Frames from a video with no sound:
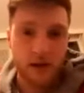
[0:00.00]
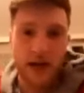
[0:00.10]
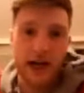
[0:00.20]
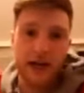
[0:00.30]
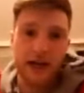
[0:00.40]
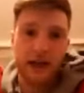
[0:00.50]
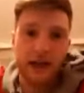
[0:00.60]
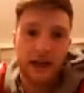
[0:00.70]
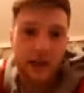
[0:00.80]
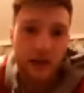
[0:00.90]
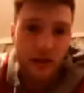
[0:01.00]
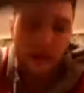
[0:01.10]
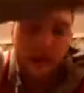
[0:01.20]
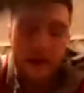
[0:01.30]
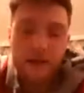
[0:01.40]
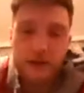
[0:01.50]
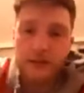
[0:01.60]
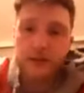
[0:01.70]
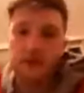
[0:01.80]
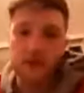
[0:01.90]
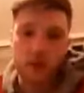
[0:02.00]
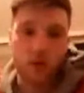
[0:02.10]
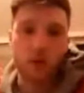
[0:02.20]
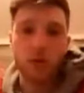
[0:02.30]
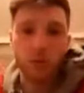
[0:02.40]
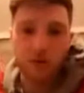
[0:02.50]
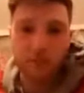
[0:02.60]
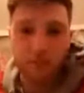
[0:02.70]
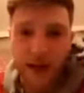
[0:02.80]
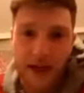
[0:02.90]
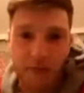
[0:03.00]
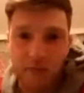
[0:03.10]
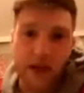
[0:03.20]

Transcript: like, you know, it wasn't big.